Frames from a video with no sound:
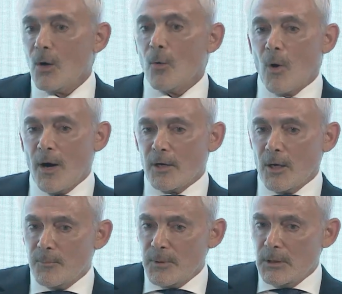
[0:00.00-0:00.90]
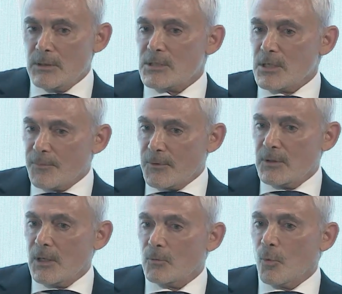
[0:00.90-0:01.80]
Why not be in something
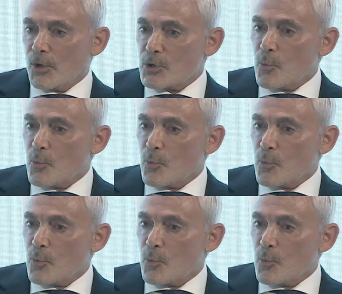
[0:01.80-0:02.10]
that works